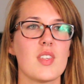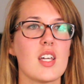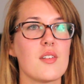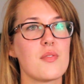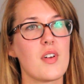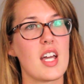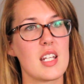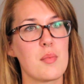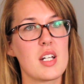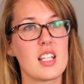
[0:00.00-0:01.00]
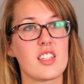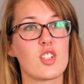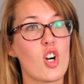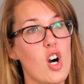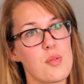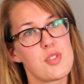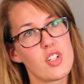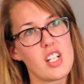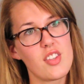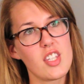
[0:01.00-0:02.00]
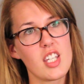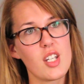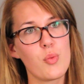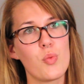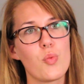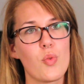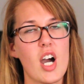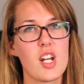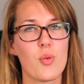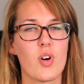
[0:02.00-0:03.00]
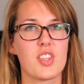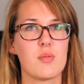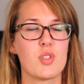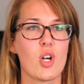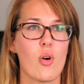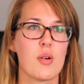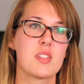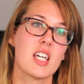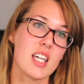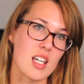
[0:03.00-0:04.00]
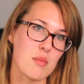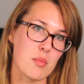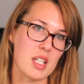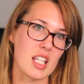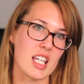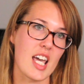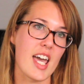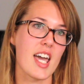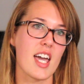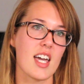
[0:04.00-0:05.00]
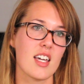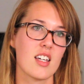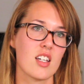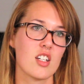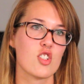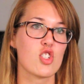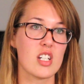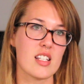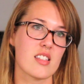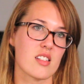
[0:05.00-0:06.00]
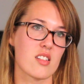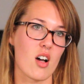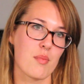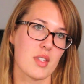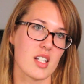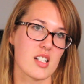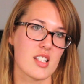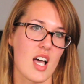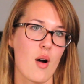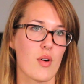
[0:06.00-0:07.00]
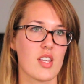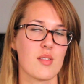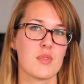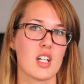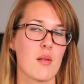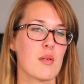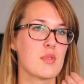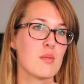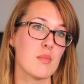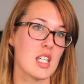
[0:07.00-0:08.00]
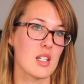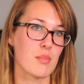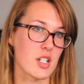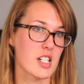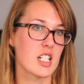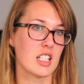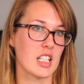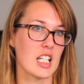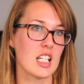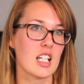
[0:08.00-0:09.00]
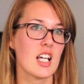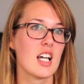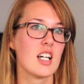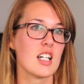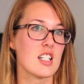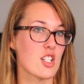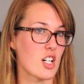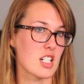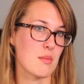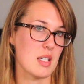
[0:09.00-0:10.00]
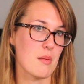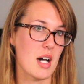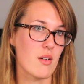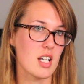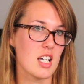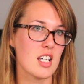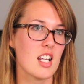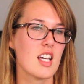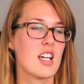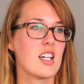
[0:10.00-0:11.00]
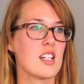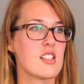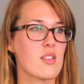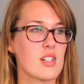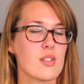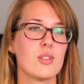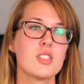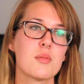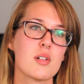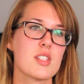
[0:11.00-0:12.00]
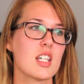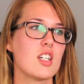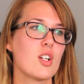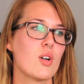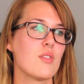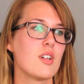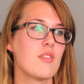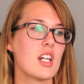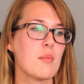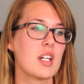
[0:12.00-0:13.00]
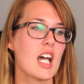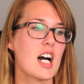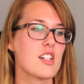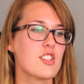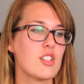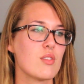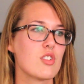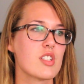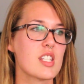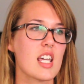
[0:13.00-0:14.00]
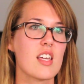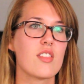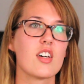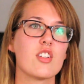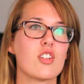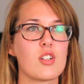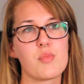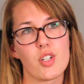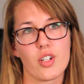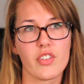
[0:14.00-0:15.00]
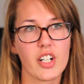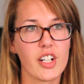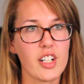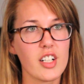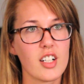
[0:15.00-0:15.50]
if anybody, like the cops or anything, I didn't want them to go up to him and be like, hey, she needs to stop this. I wanted them to come up to me personally and talk to me about it. And so I told them, I was like, you know, if anybody asks you, just say that you're an observer,